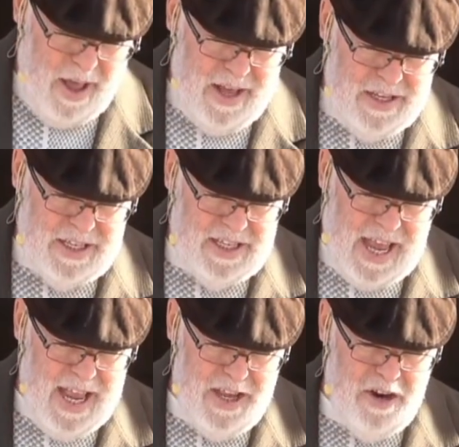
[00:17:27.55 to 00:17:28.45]
since
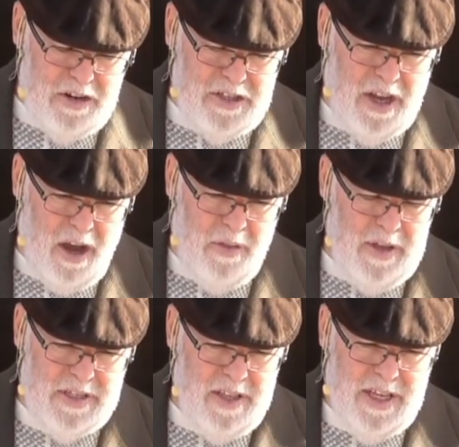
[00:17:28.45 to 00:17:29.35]
eight years ago,
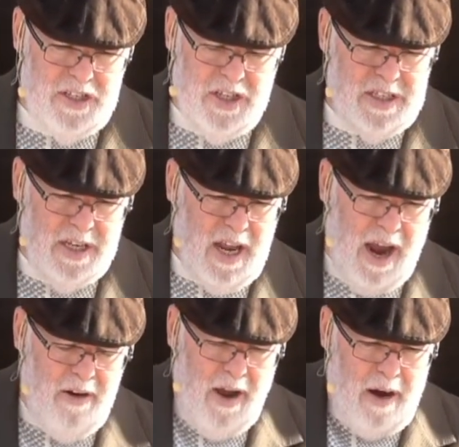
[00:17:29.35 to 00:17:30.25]
this, this just,
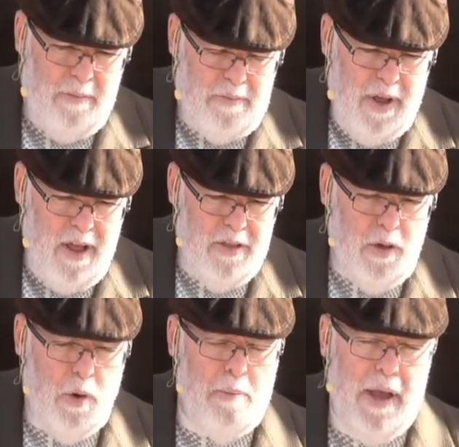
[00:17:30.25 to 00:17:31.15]
our, our,
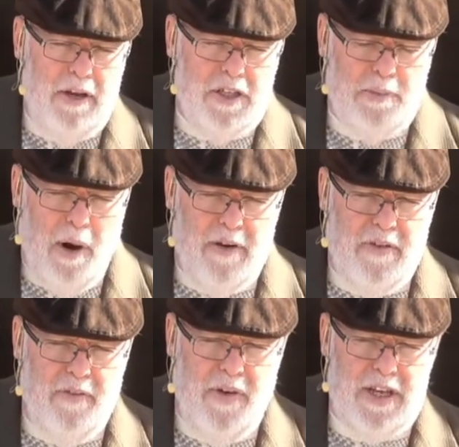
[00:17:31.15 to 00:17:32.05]
the repentance part of
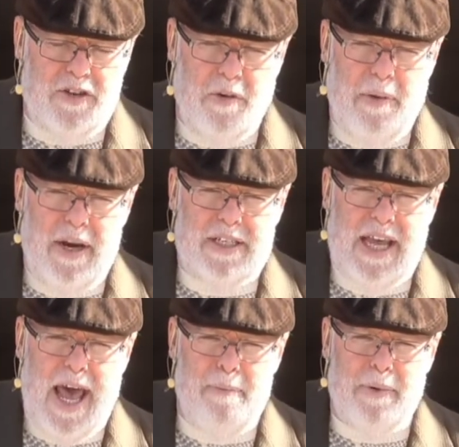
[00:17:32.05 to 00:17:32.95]
confession and repentance
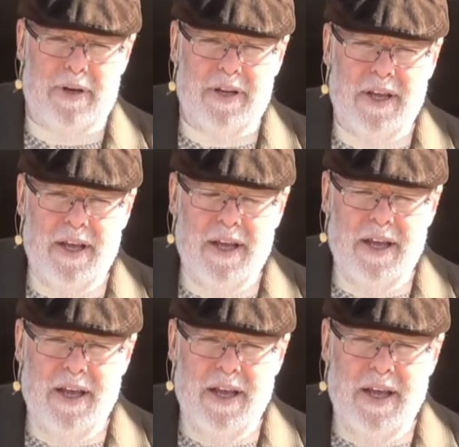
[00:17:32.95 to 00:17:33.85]
happened,
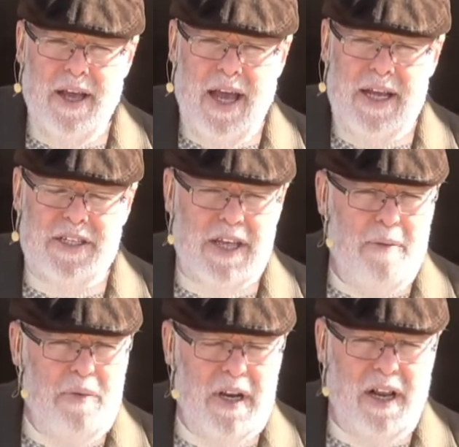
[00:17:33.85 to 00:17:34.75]
and
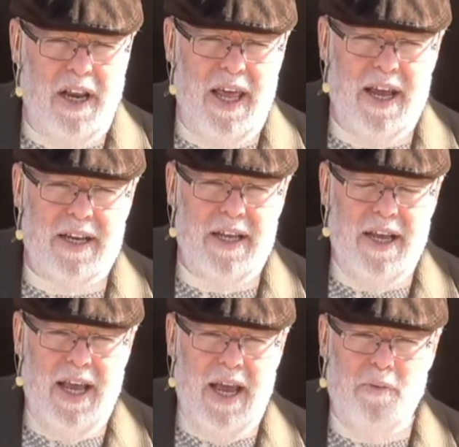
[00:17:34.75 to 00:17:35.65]
something clicked,
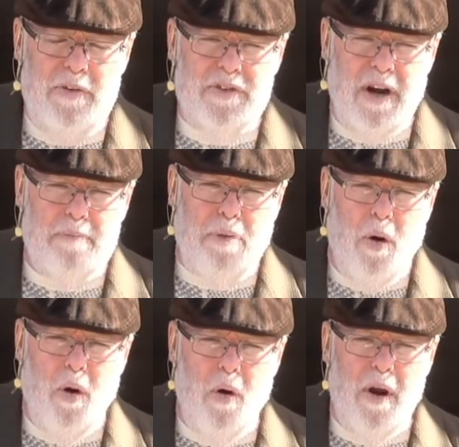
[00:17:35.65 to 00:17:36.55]
and we started
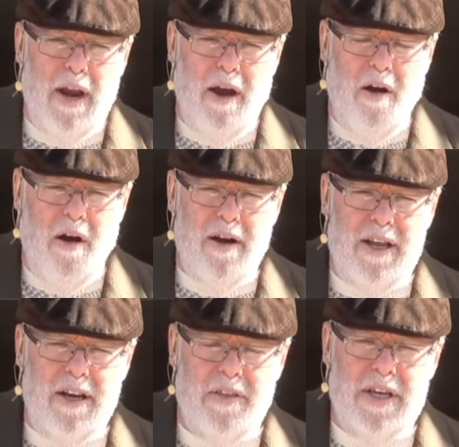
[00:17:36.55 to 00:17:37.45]
pouring our heart
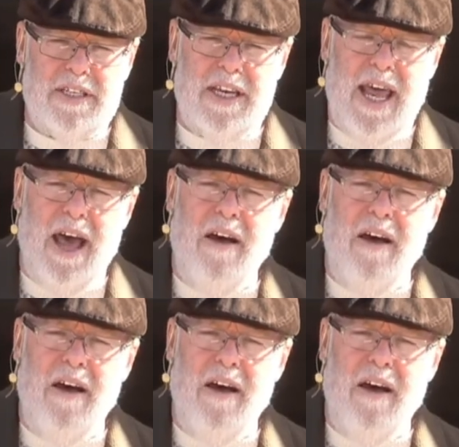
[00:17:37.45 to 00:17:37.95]
into this. And now